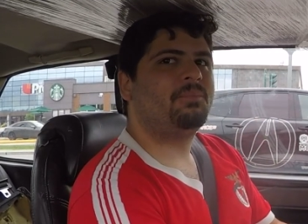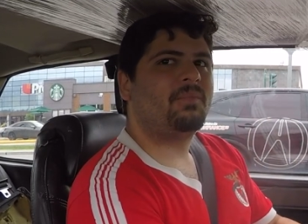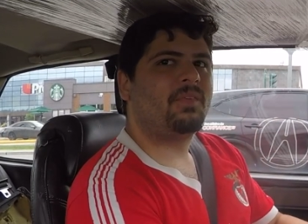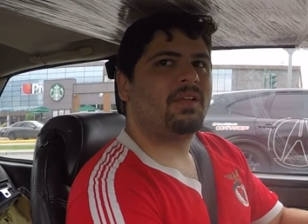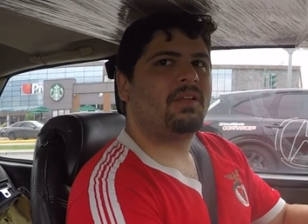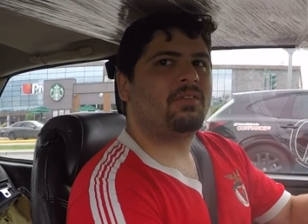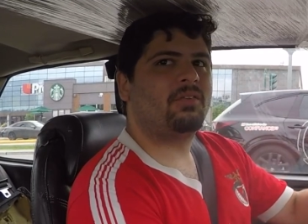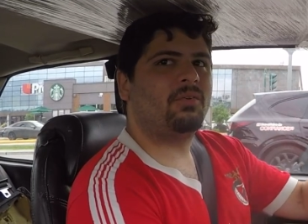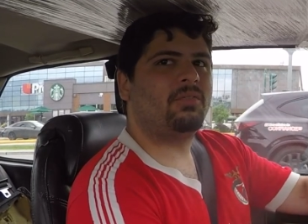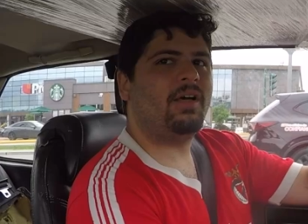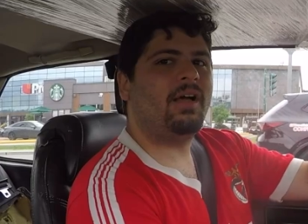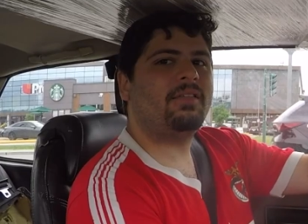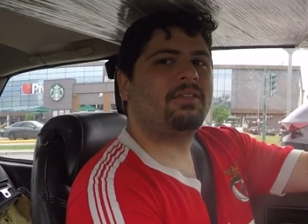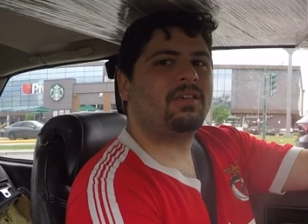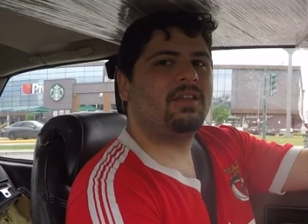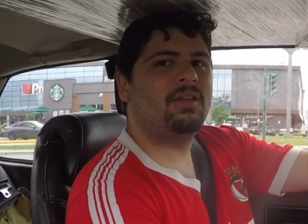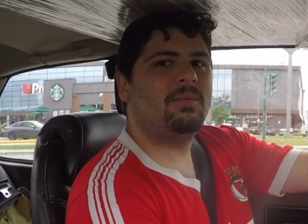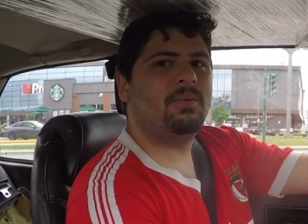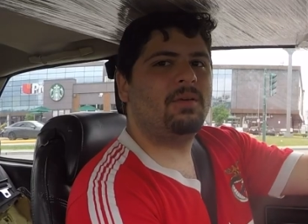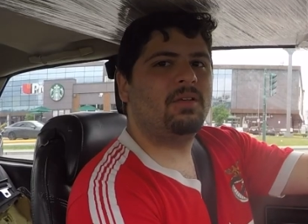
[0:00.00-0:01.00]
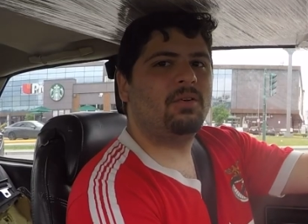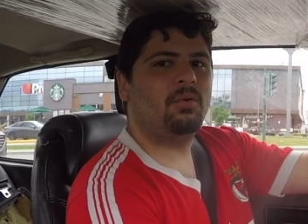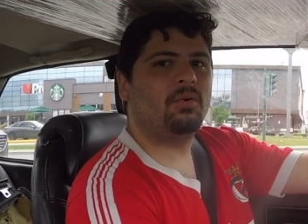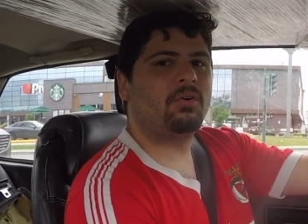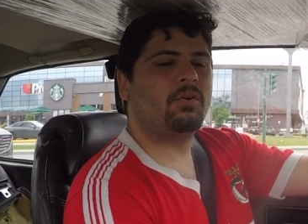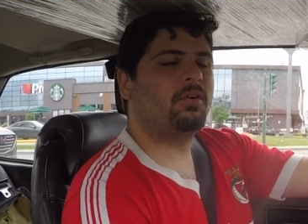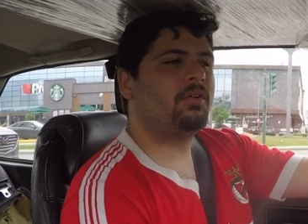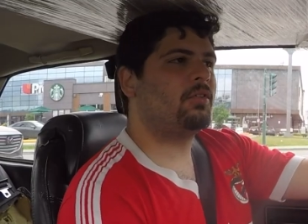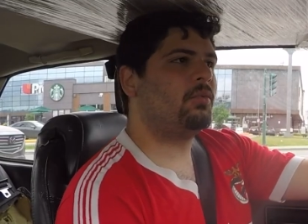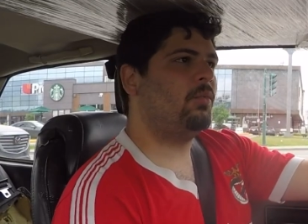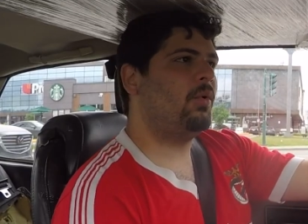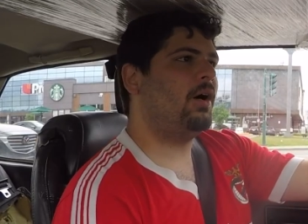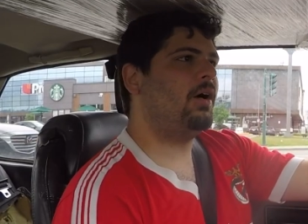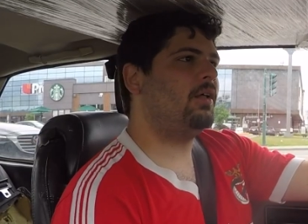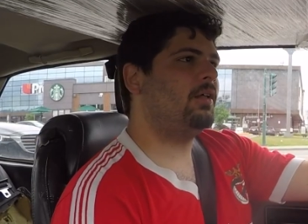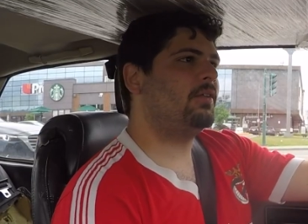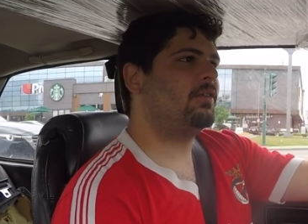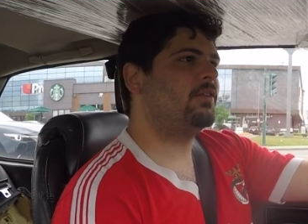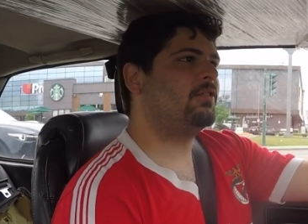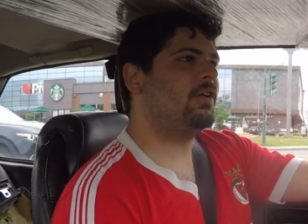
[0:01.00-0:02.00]
So that's going to be in order as well,
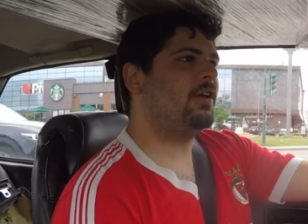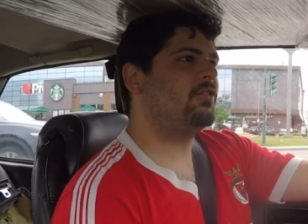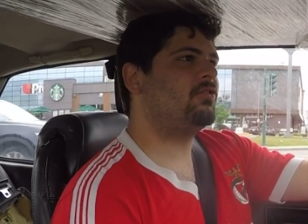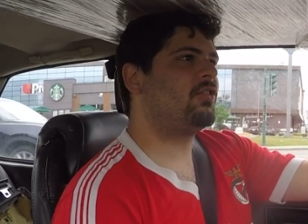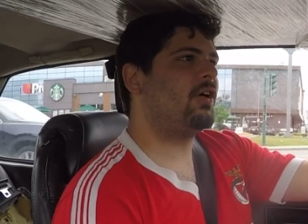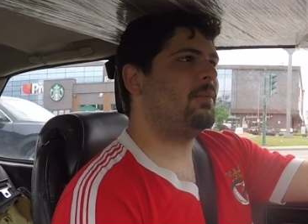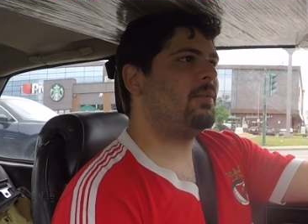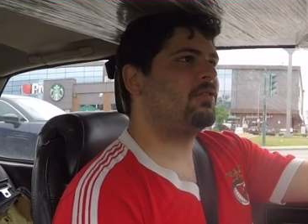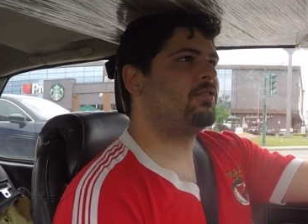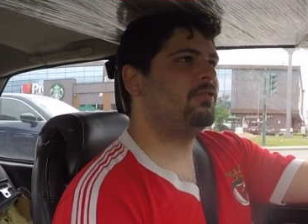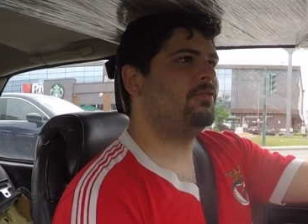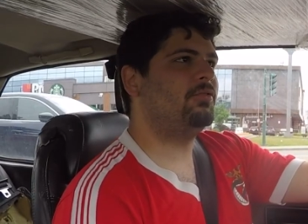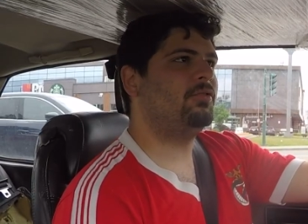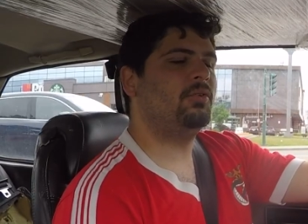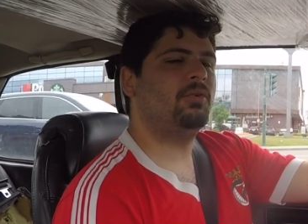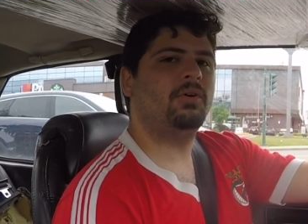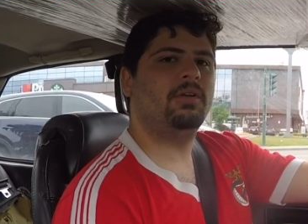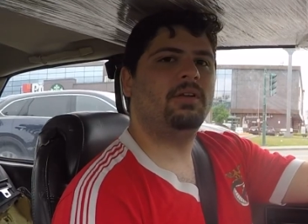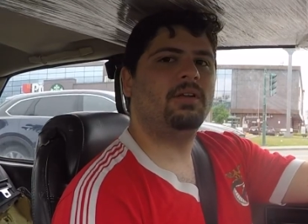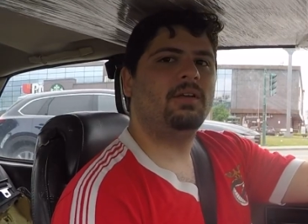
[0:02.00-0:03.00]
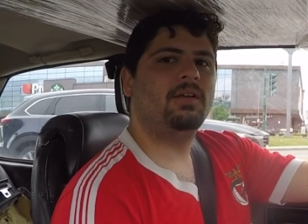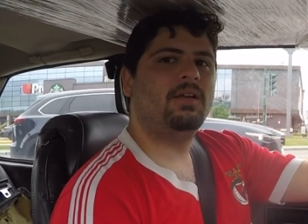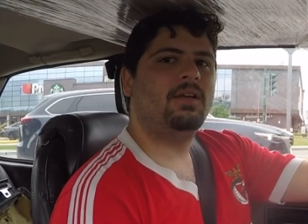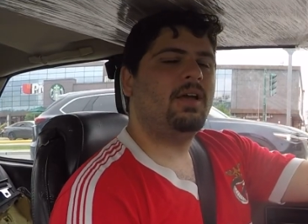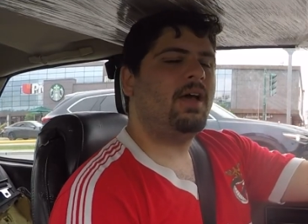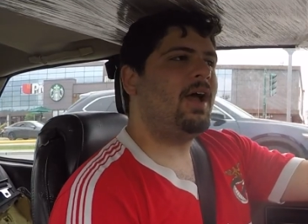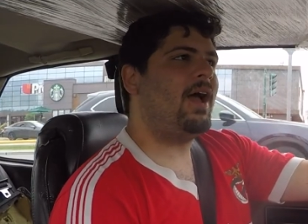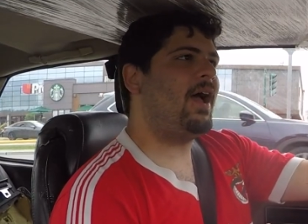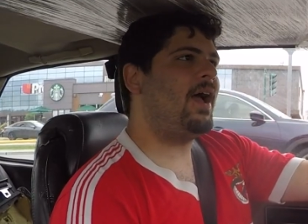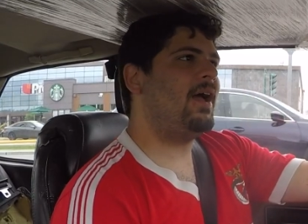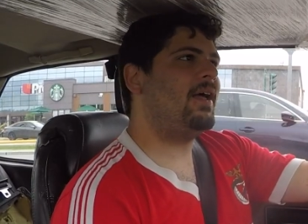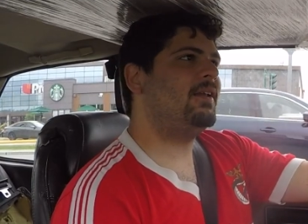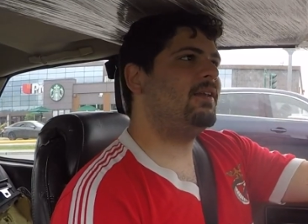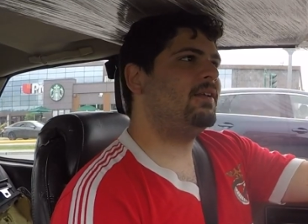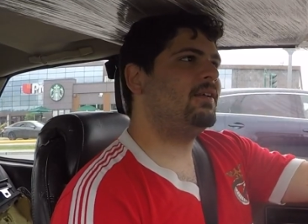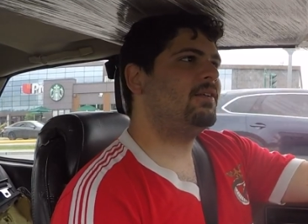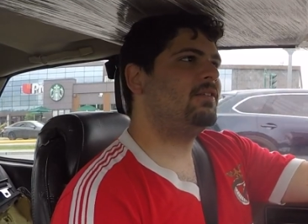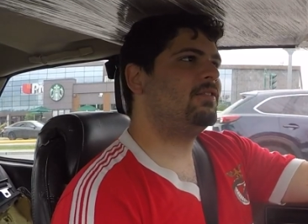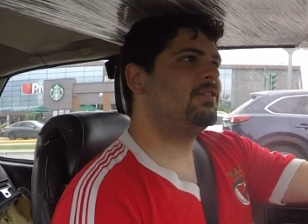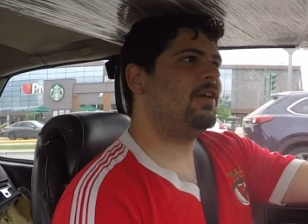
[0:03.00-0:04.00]
is to change transmission fluid and
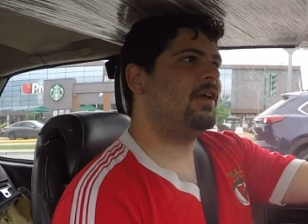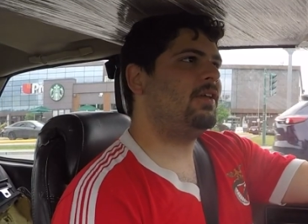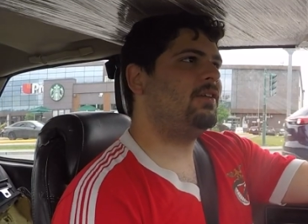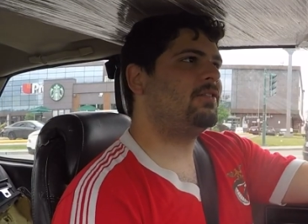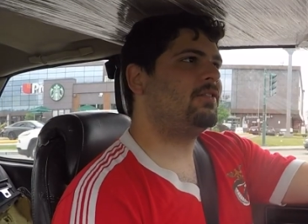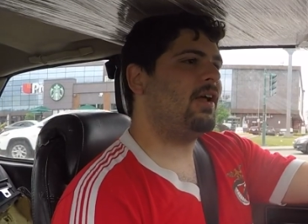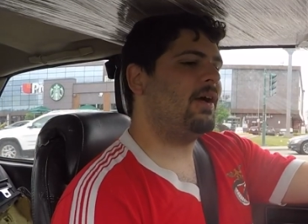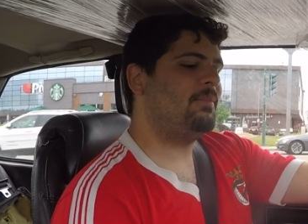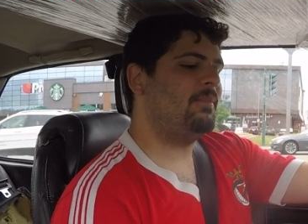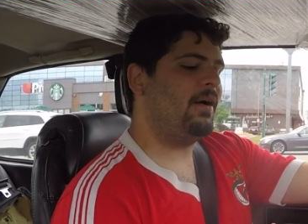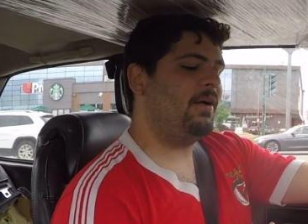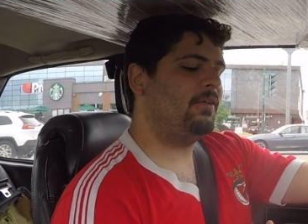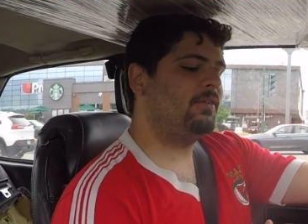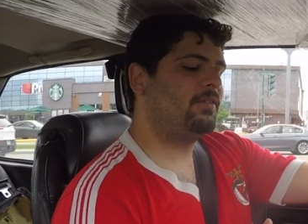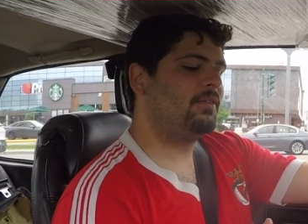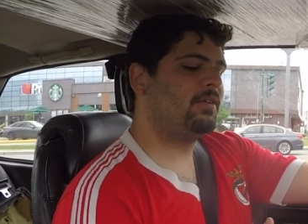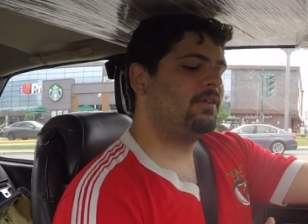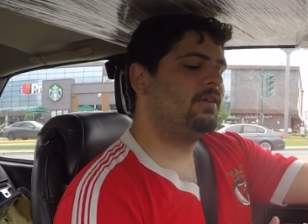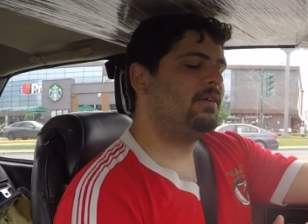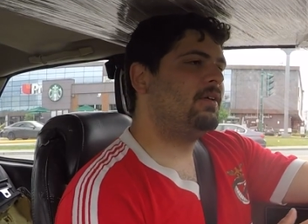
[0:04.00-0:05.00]
change that mount.